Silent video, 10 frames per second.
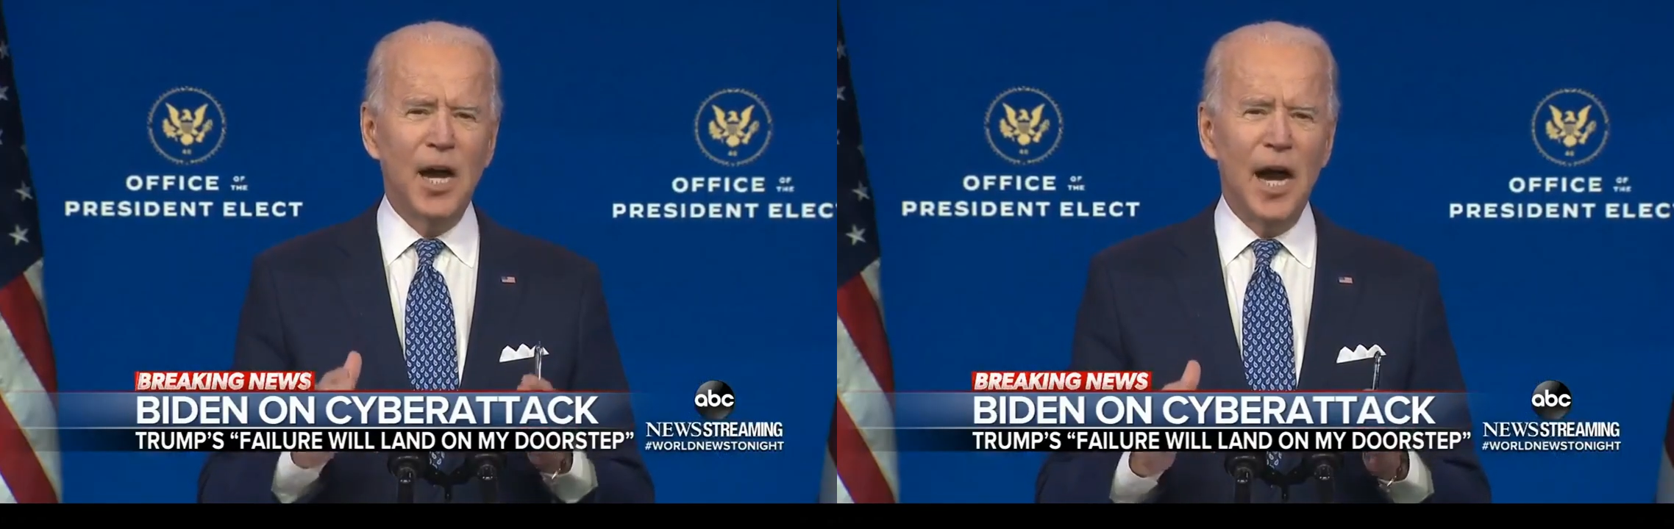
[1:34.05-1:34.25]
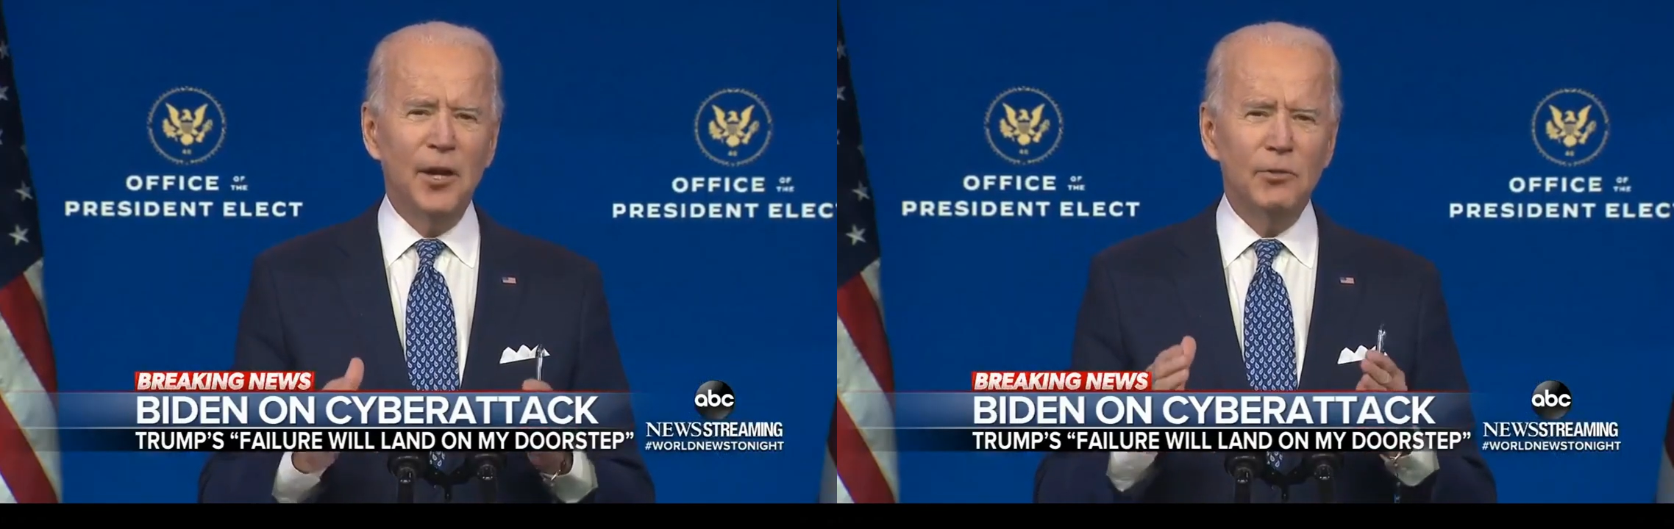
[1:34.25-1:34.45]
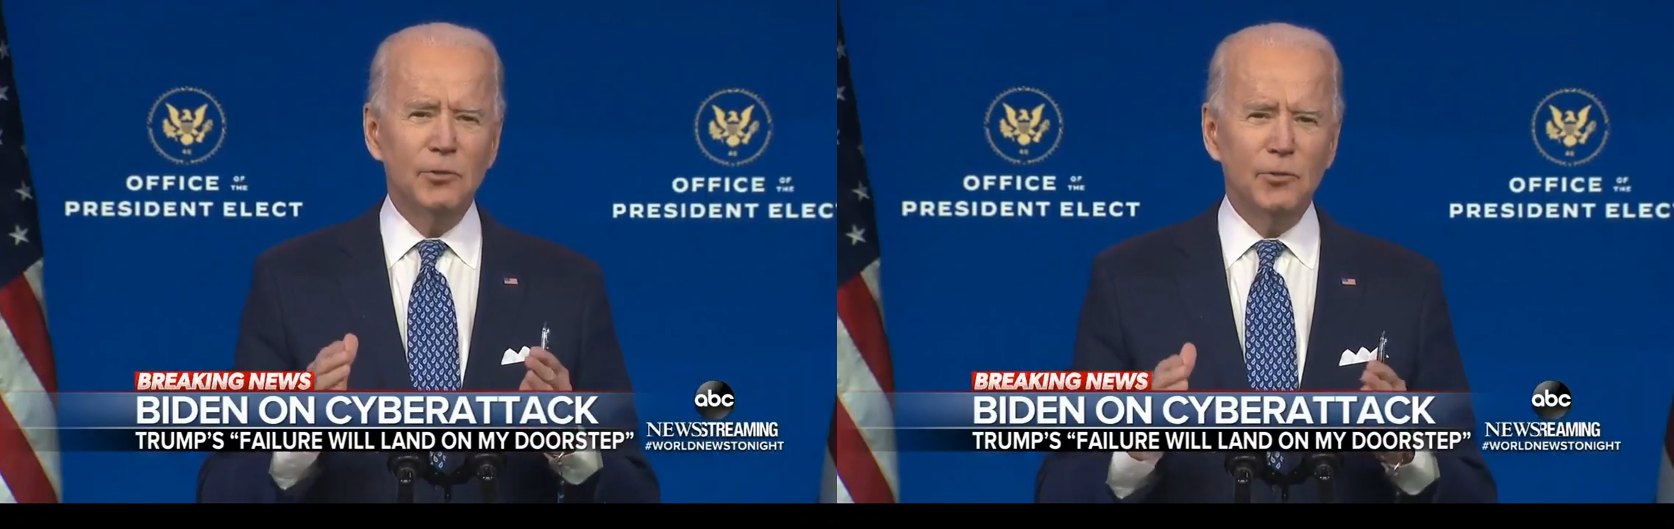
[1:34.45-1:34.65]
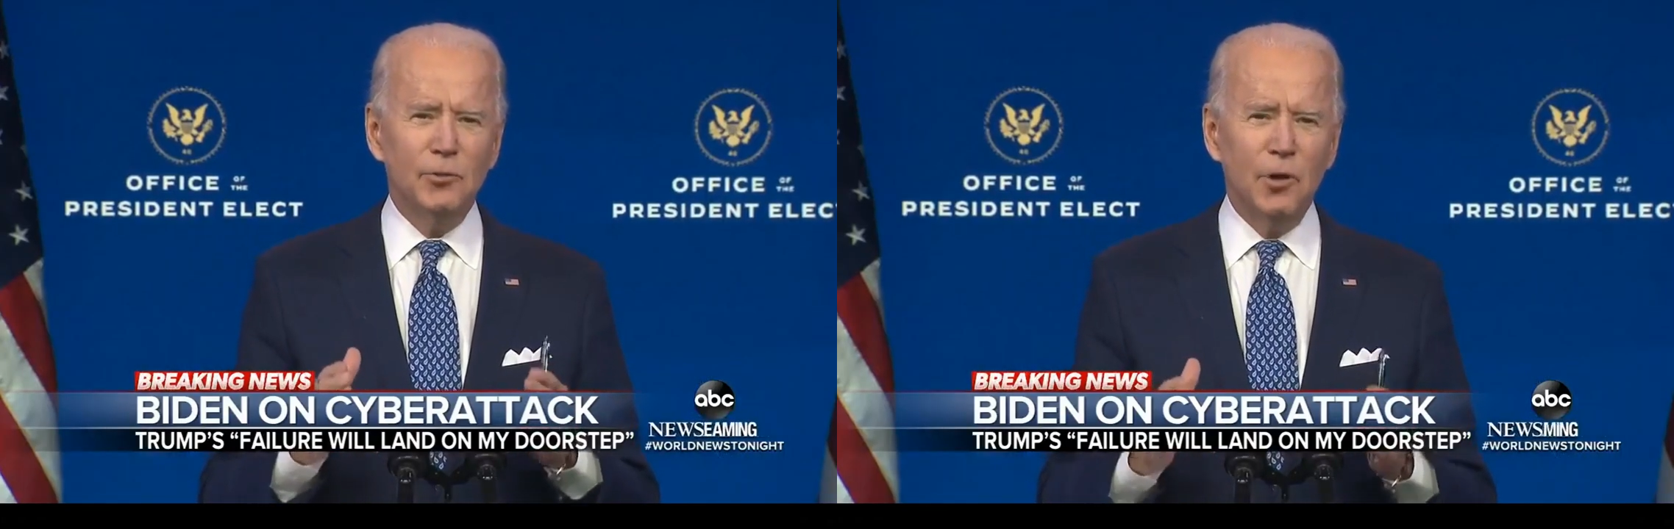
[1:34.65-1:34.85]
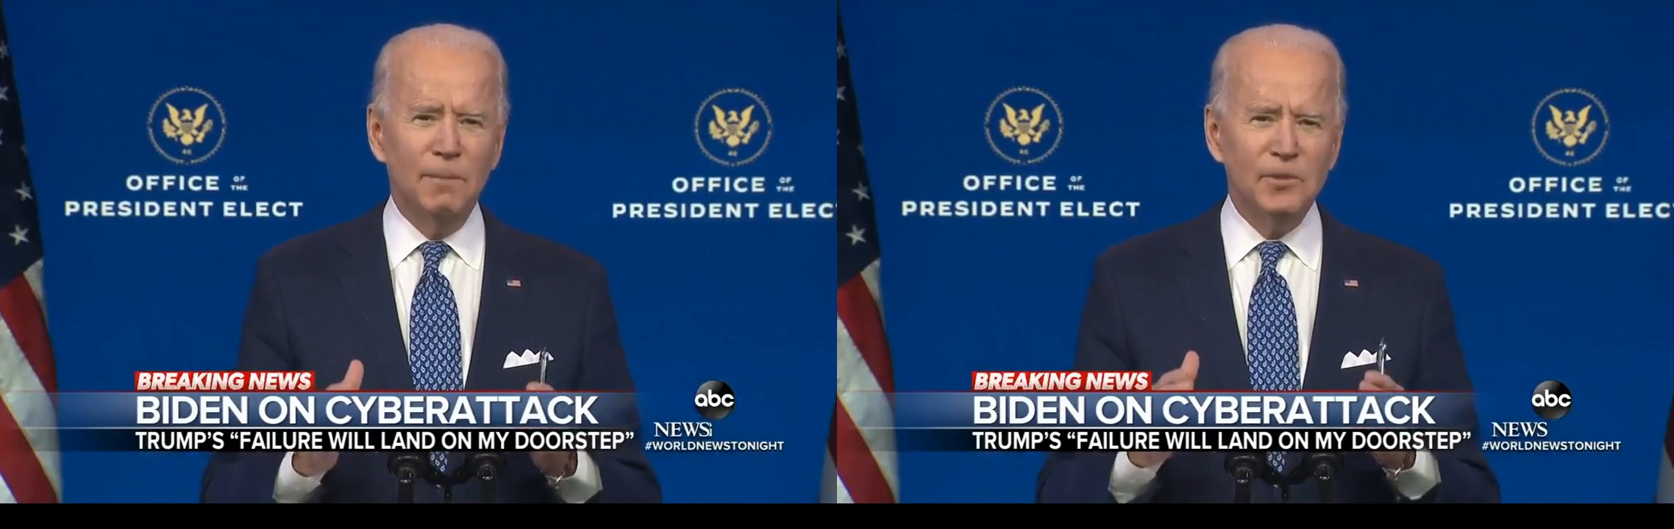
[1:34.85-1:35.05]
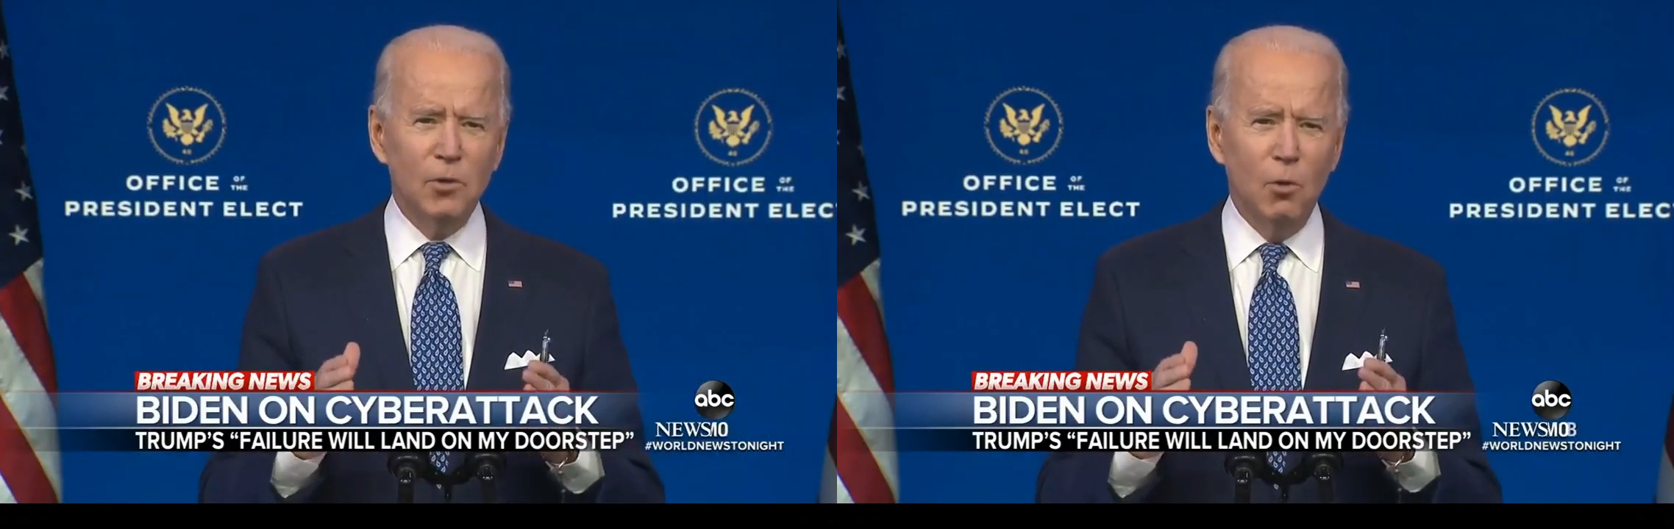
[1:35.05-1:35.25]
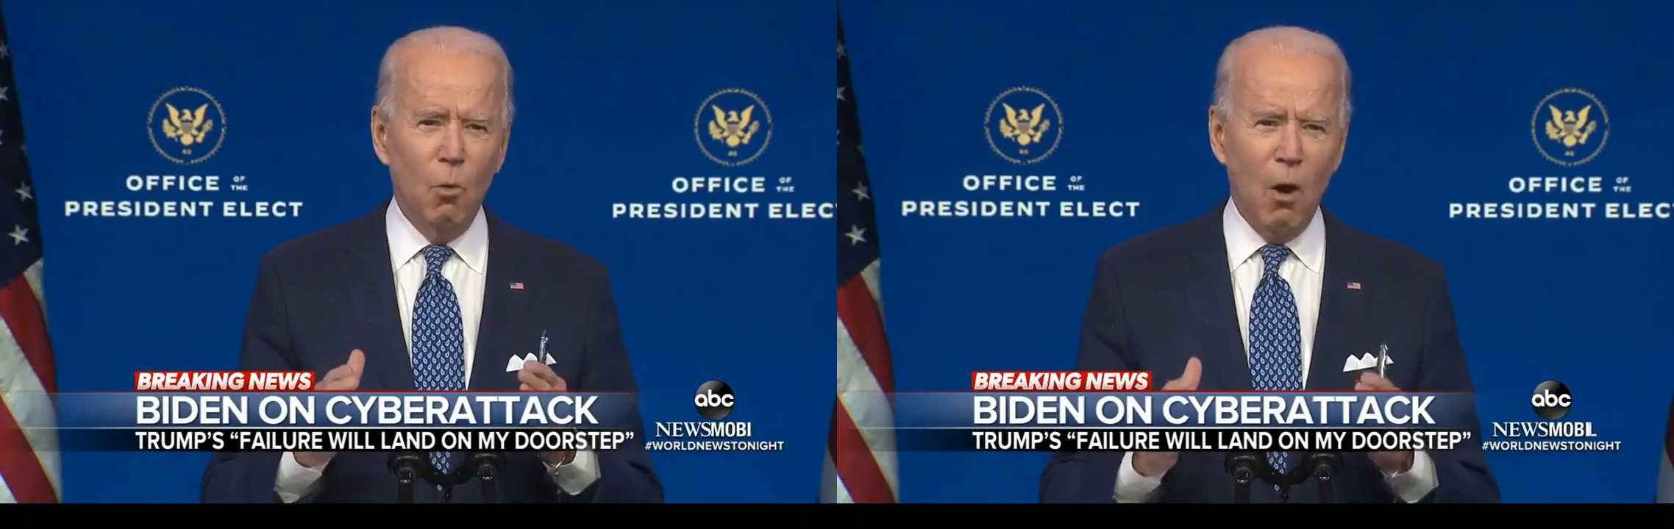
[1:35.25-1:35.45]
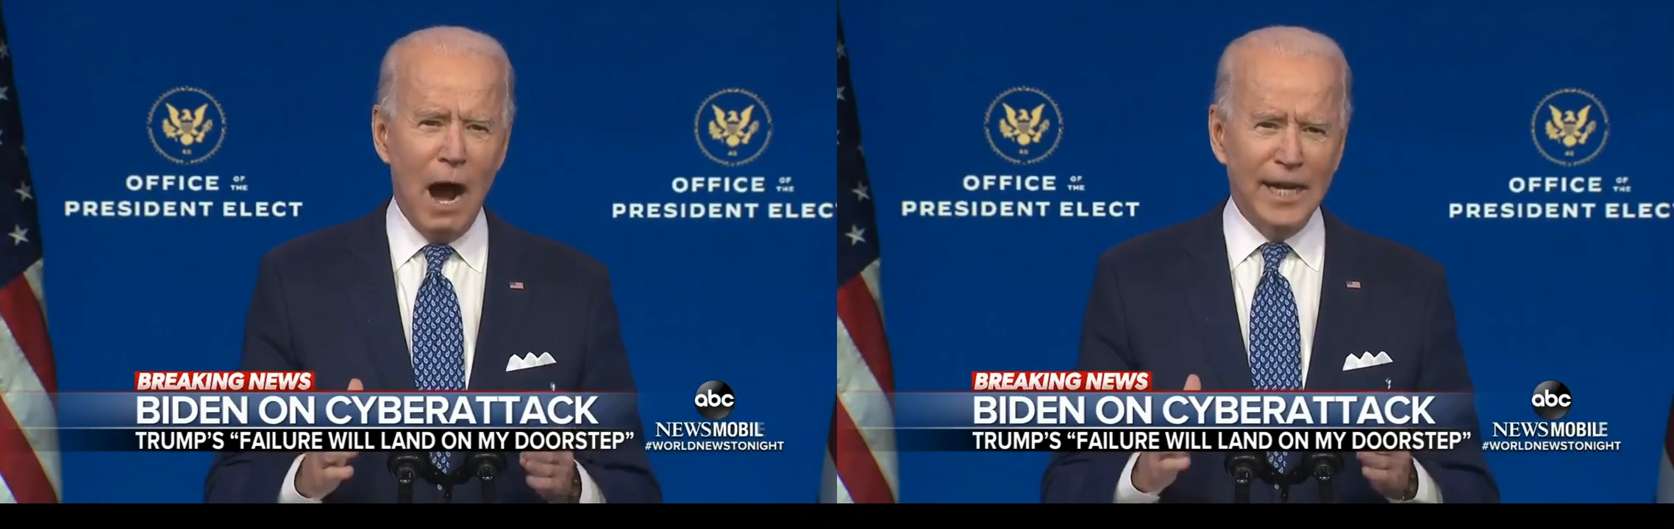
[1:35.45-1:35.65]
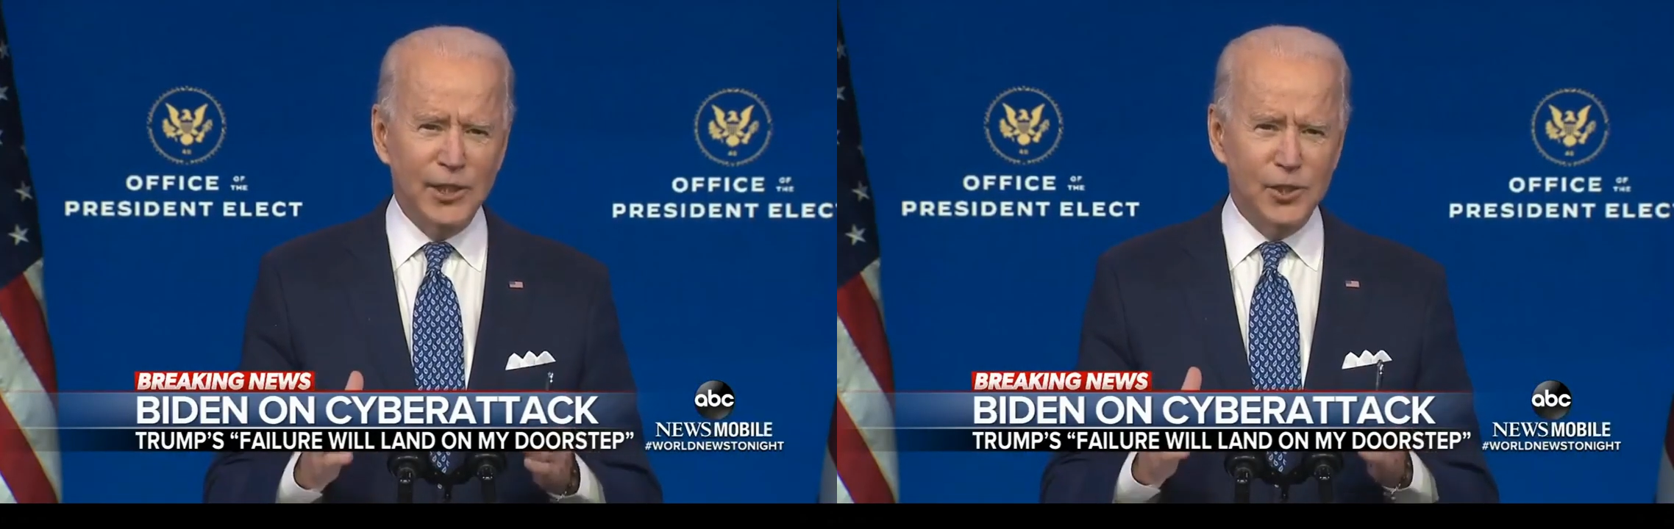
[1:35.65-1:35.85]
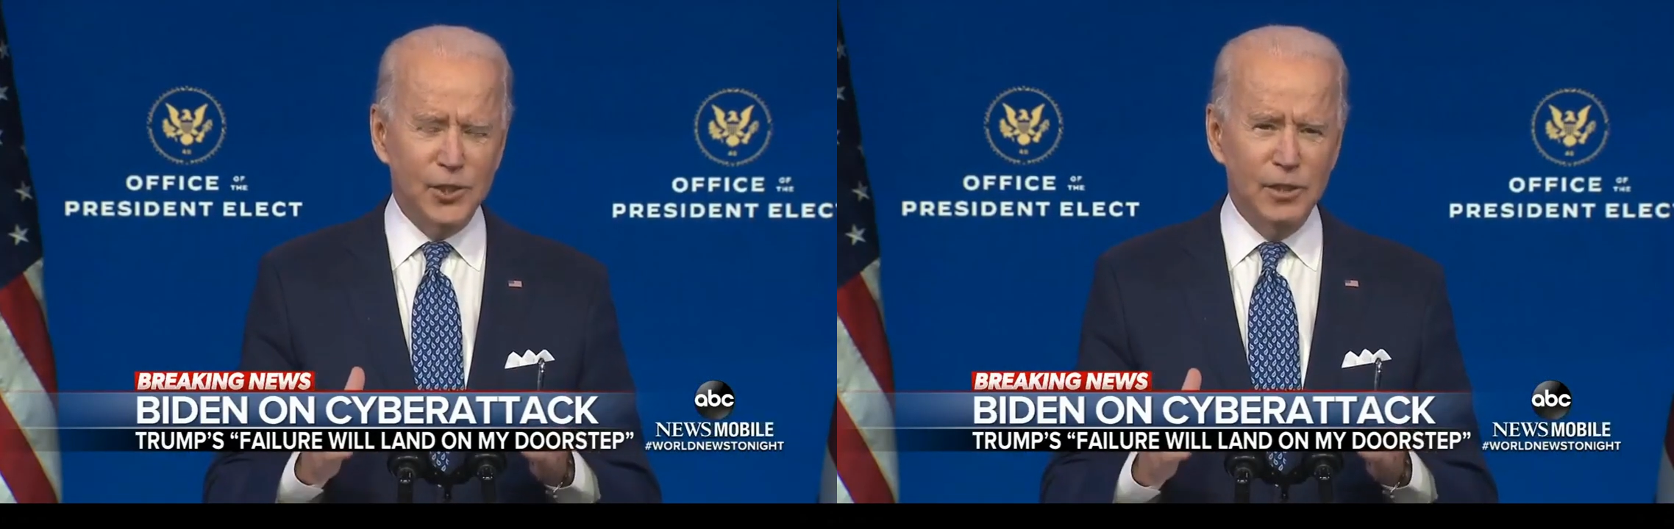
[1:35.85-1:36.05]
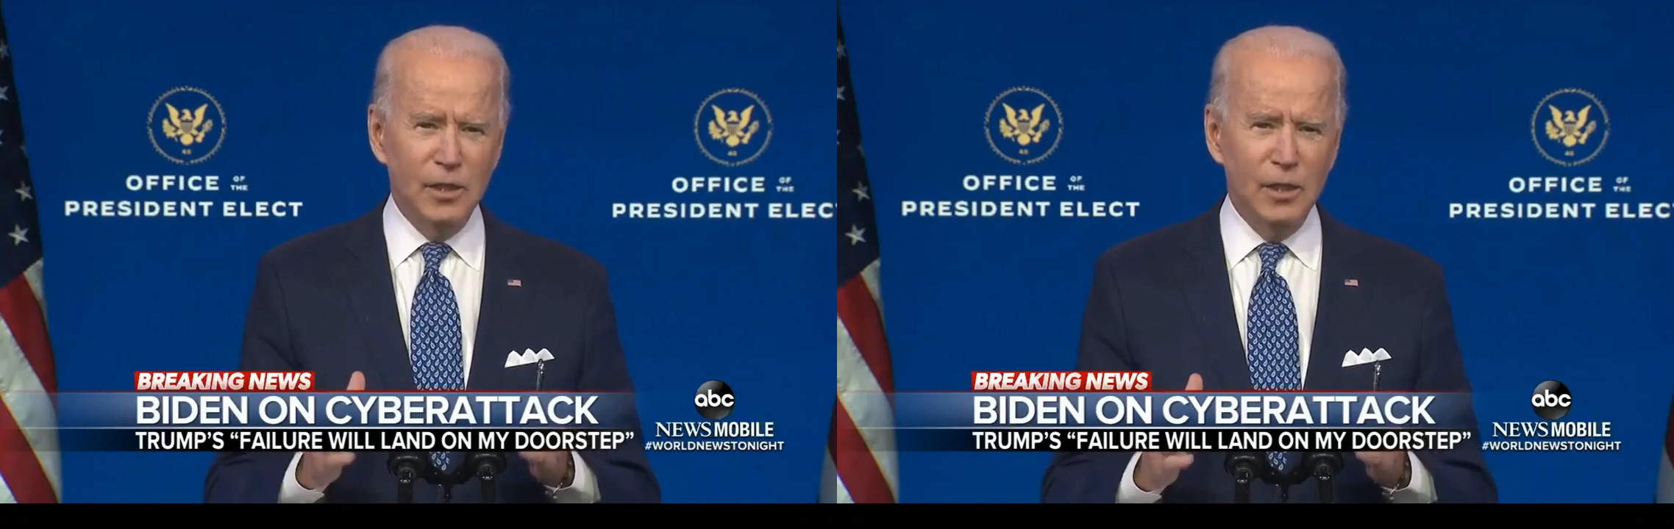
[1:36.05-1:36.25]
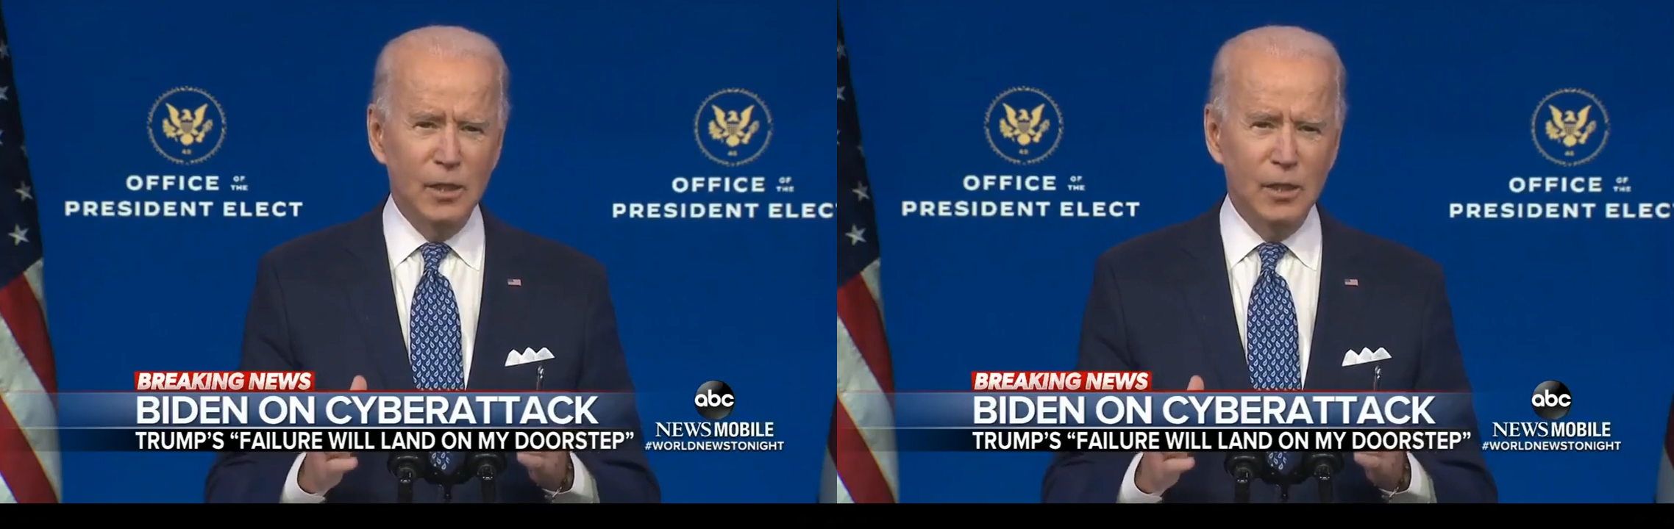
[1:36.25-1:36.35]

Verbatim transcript: Donald Trump's watch